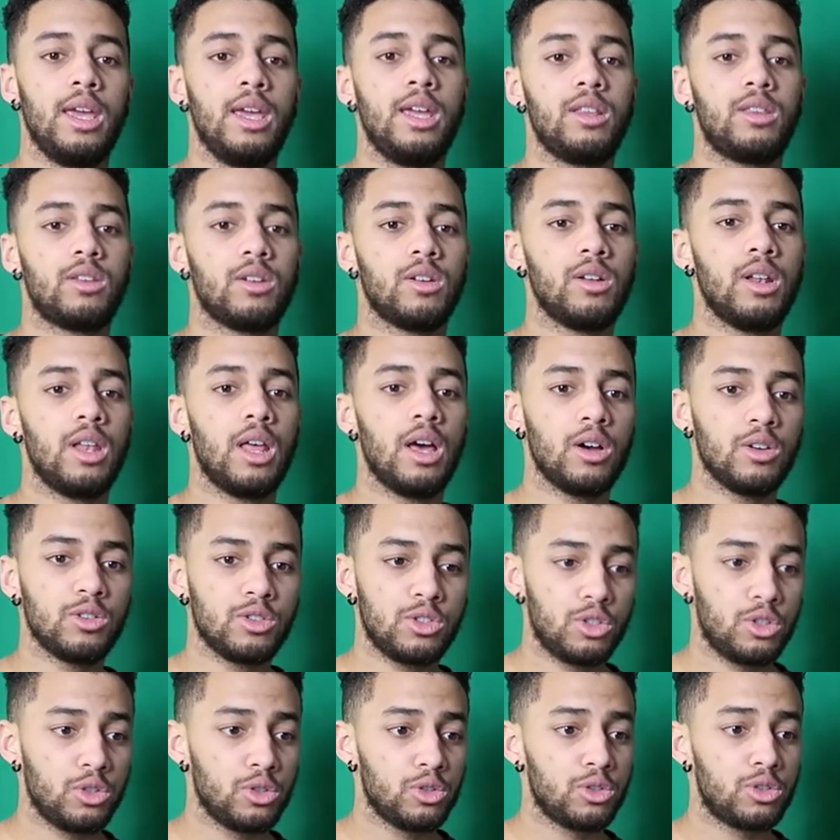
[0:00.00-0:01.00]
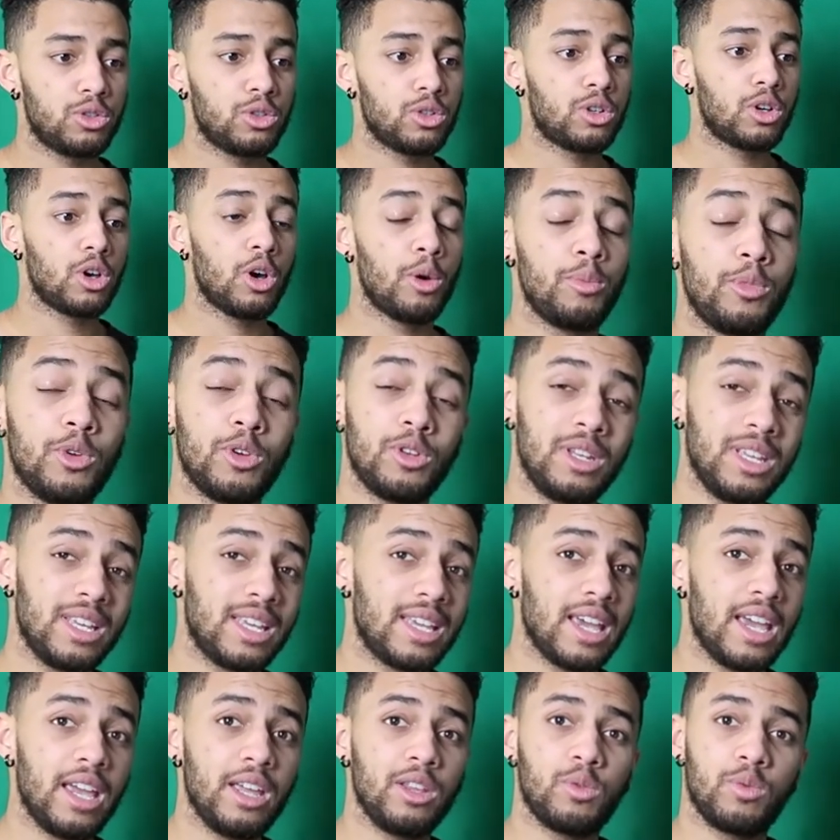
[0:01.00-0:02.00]
It allows you to
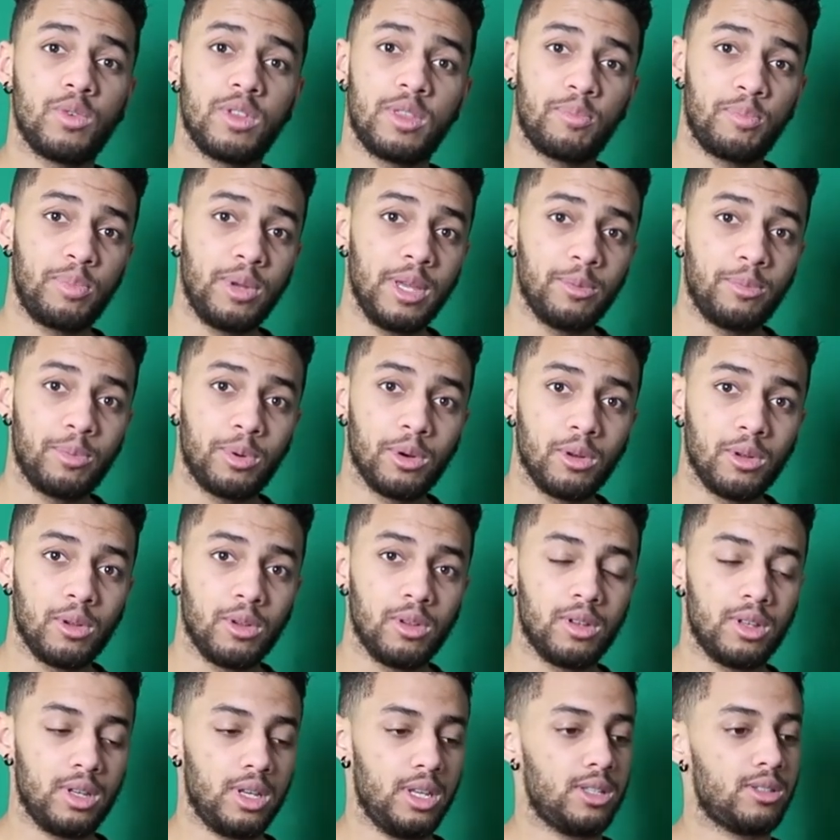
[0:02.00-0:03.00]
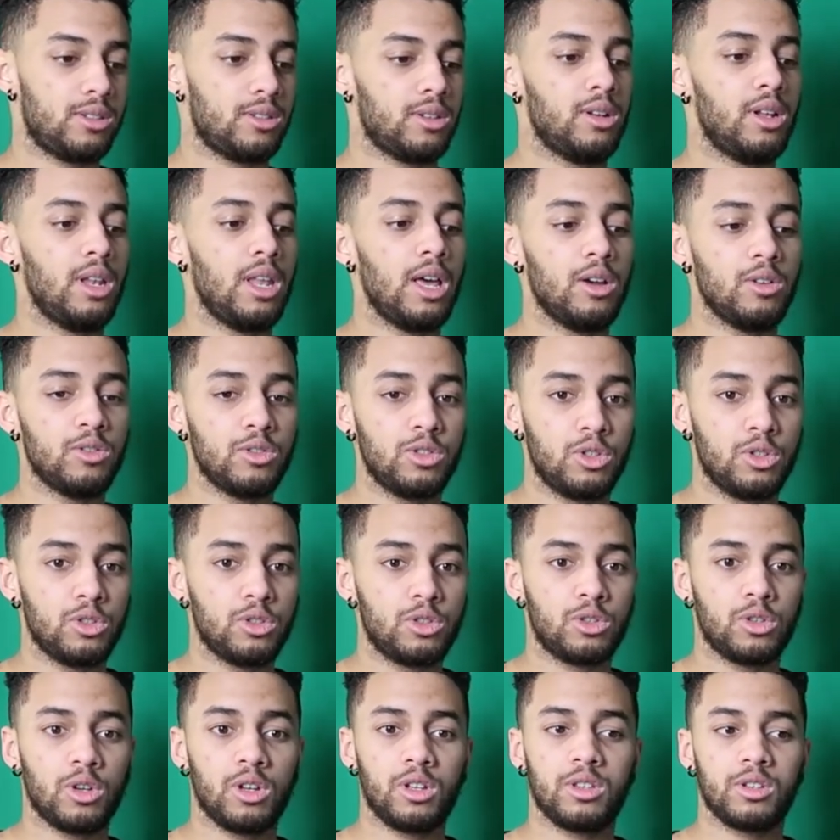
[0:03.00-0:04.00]
communicate with people, it allows
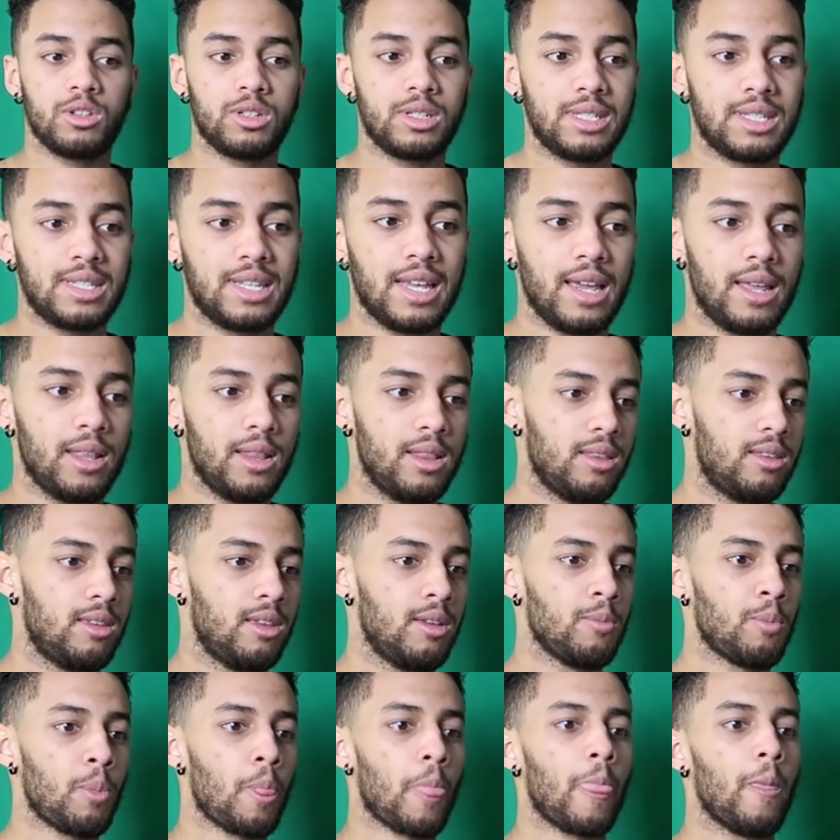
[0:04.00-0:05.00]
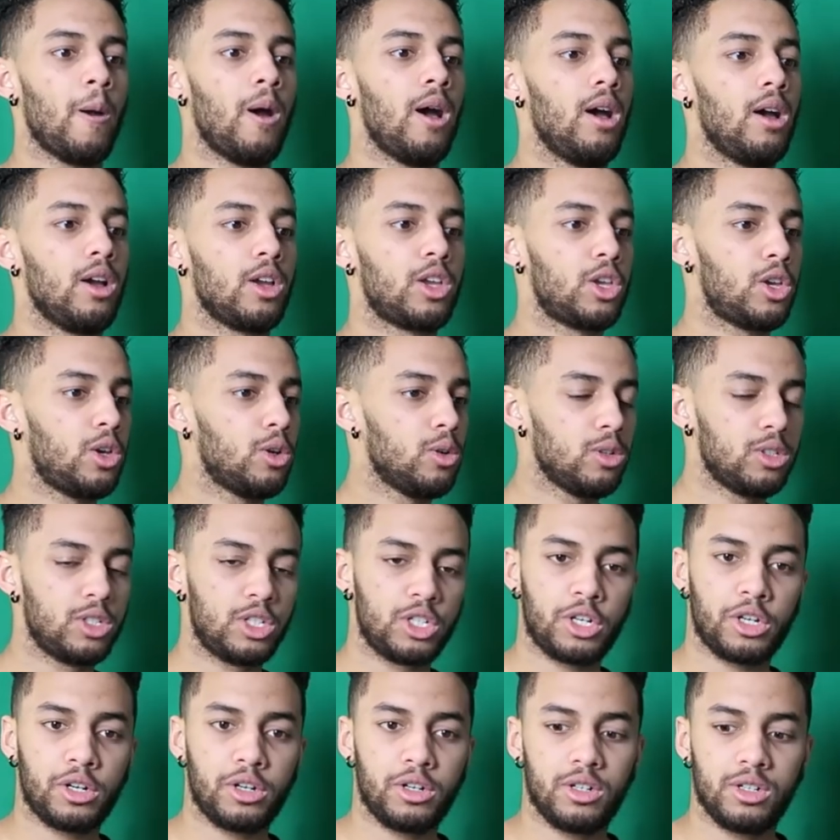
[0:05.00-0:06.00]
you to understand
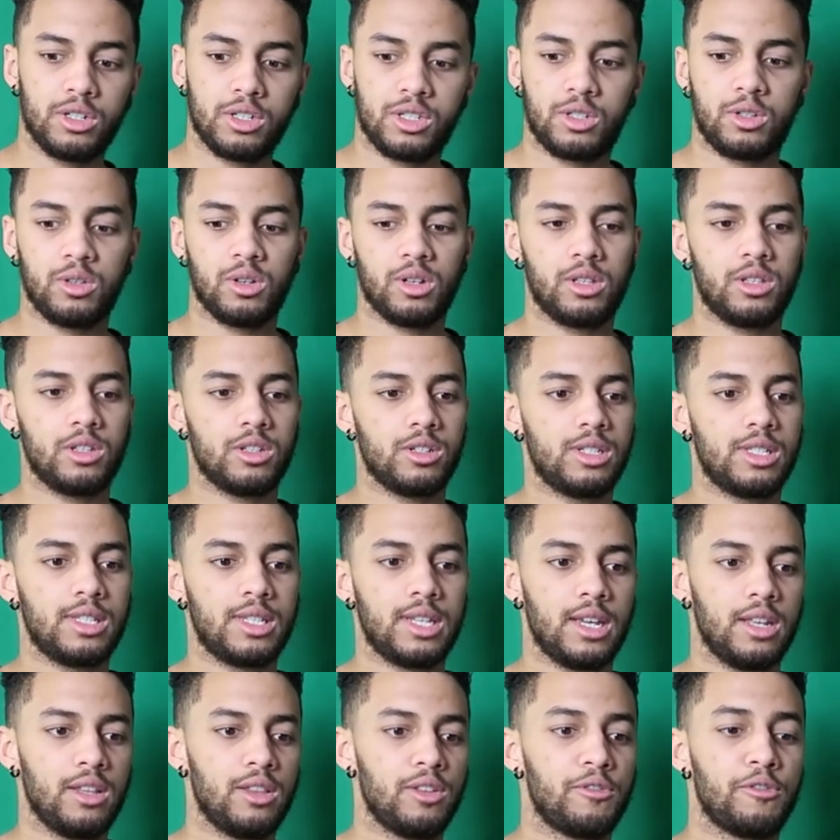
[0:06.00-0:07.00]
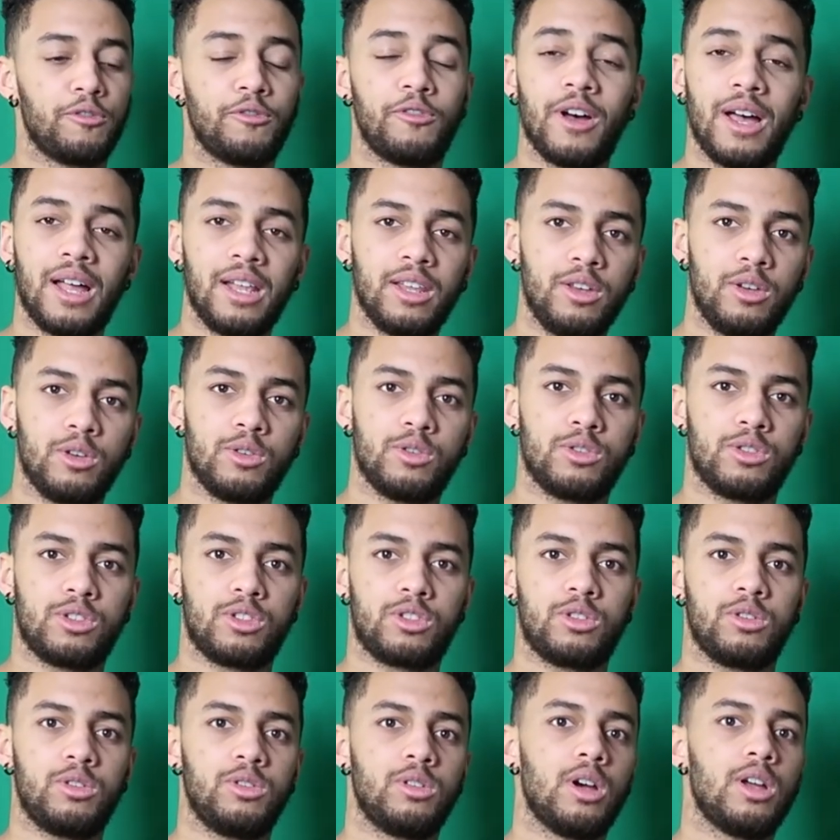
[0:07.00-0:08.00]
cultures, to understand
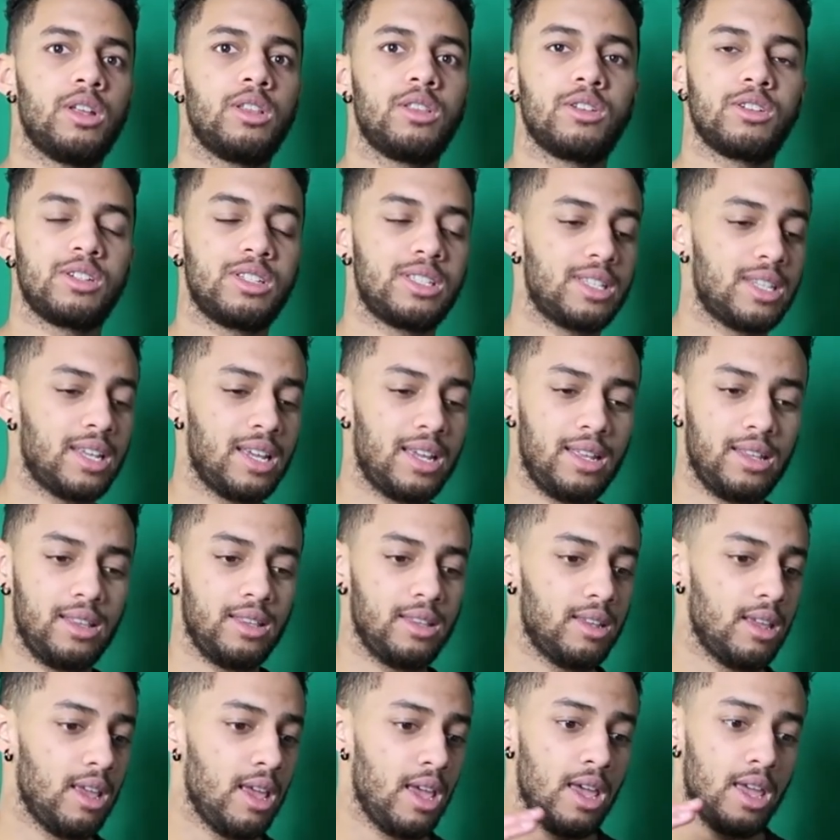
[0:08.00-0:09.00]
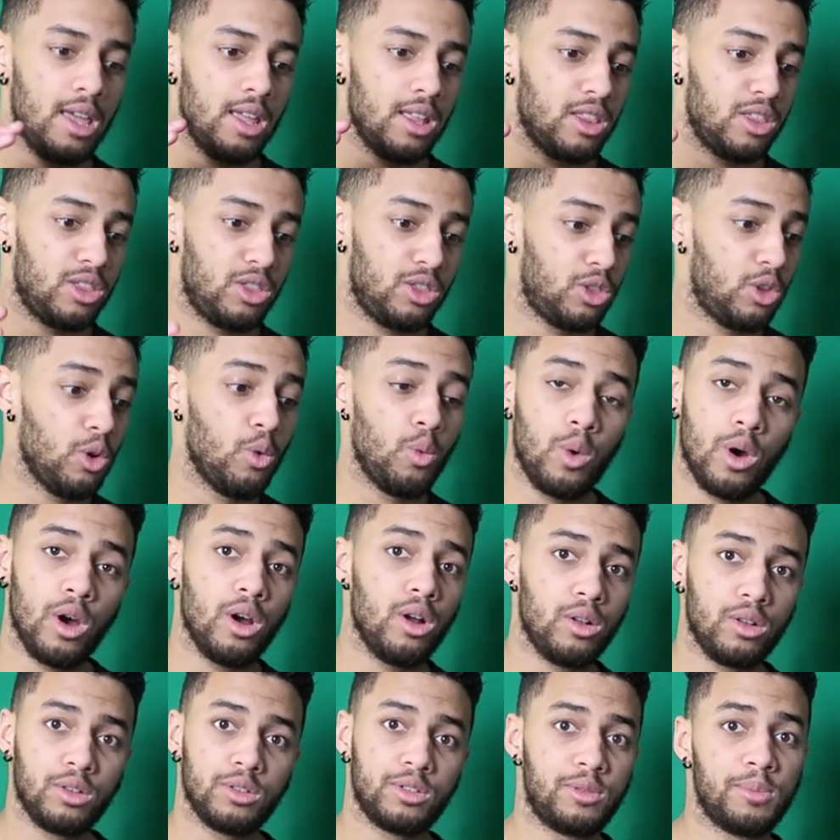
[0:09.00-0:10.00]
values, to understand the
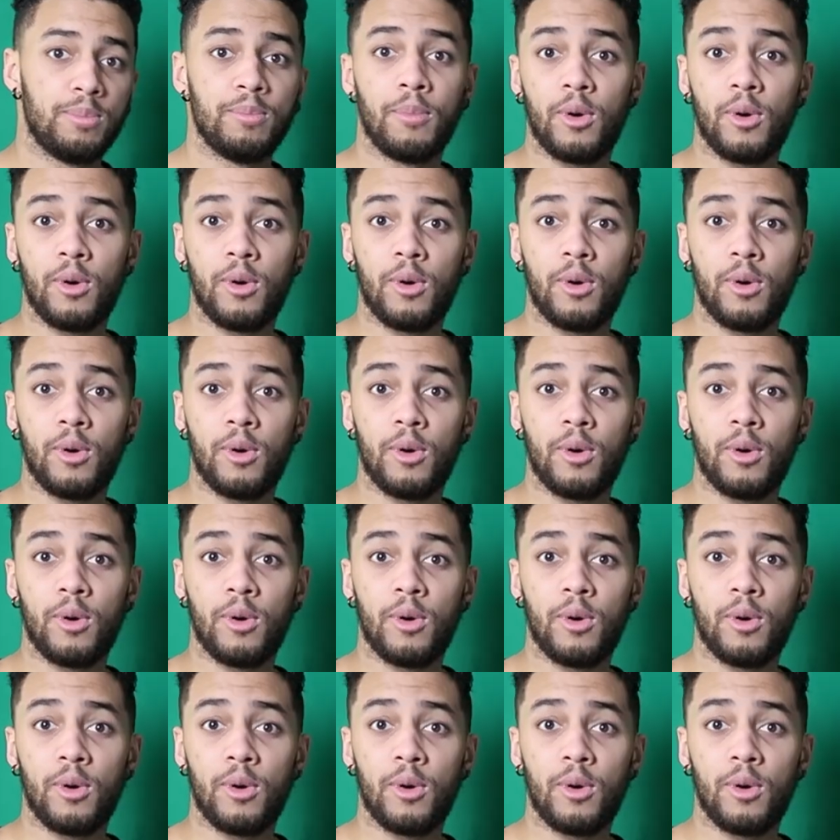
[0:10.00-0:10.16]
world